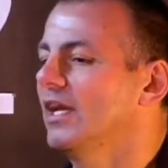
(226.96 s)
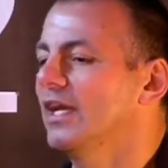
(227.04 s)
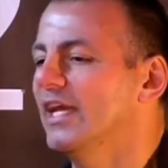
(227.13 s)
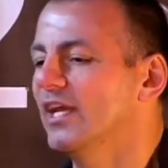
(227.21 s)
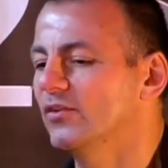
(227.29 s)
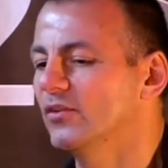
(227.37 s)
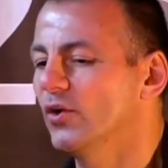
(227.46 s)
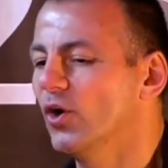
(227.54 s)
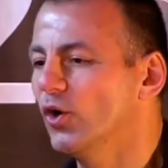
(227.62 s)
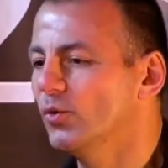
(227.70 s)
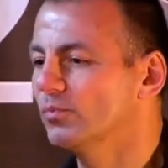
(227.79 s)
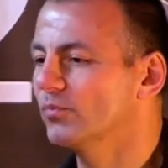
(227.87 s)
And the
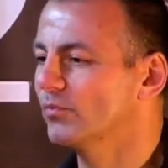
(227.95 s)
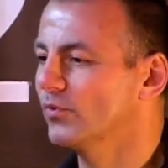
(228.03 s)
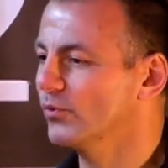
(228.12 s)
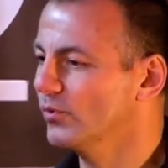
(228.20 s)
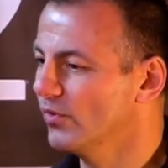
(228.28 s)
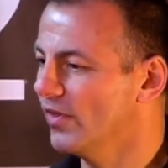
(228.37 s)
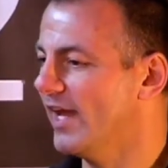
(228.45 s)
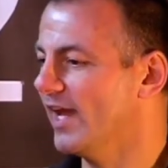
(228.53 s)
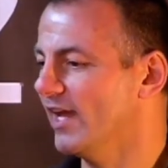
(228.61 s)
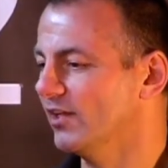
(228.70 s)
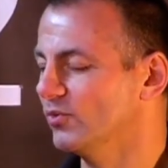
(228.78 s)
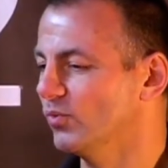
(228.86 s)
hope through
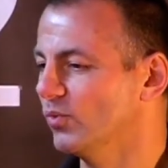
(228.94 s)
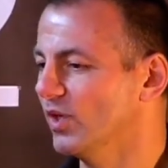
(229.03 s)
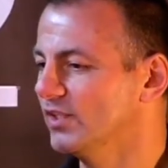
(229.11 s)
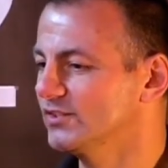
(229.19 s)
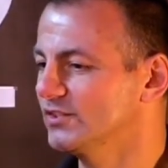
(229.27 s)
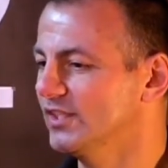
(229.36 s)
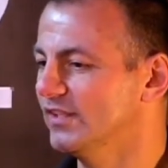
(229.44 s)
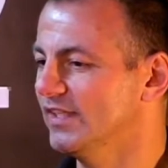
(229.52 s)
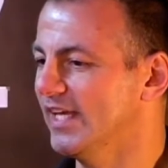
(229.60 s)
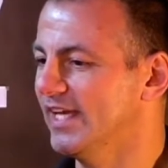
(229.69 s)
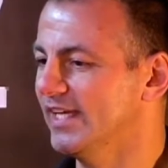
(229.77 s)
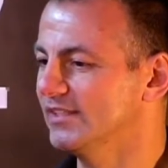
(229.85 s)
that was to
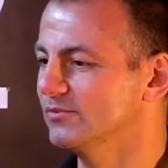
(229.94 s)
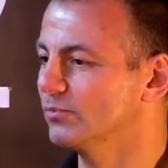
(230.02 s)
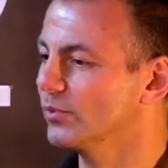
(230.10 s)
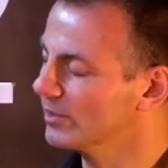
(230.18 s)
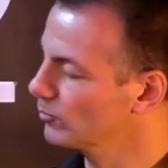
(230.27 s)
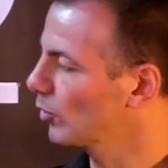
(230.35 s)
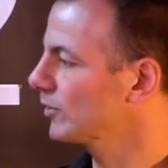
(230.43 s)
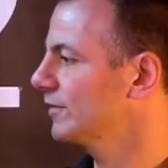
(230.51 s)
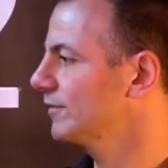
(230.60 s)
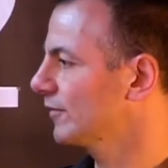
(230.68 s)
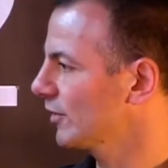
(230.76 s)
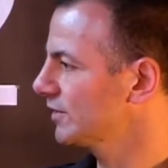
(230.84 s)
then bring more
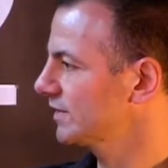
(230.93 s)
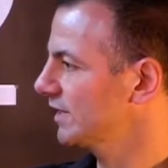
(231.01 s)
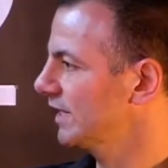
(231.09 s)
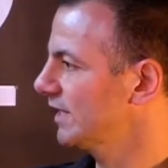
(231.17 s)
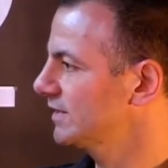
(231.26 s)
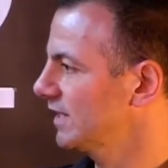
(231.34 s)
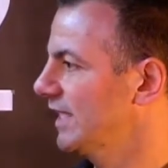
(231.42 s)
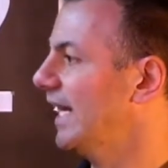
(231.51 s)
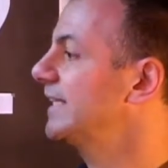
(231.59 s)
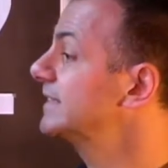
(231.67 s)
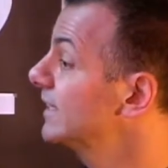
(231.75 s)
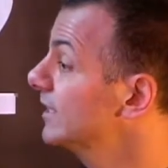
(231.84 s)
diversity to the
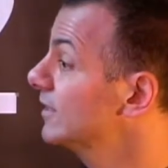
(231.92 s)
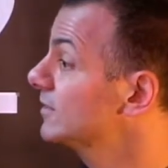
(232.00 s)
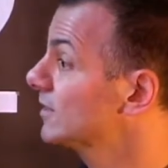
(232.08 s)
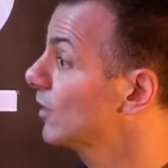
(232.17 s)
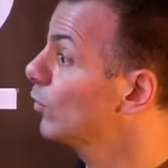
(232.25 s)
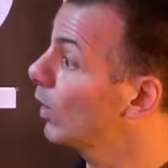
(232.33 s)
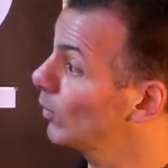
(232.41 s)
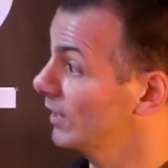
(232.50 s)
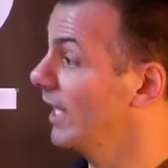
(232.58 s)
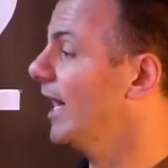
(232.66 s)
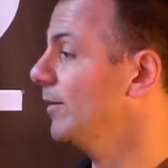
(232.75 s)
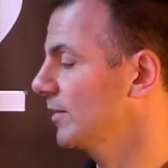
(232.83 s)
ideas of what would
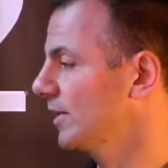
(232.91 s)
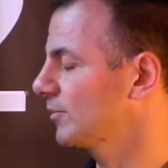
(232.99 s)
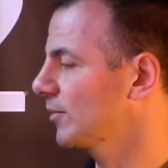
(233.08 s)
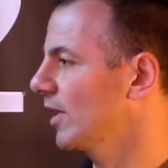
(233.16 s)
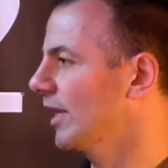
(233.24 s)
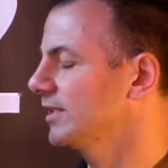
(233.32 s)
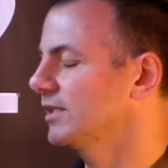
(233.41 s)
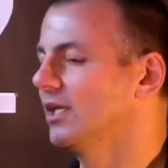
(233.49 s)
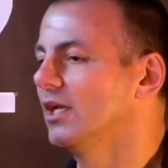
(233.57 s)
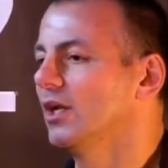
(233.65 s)
happen at Pride.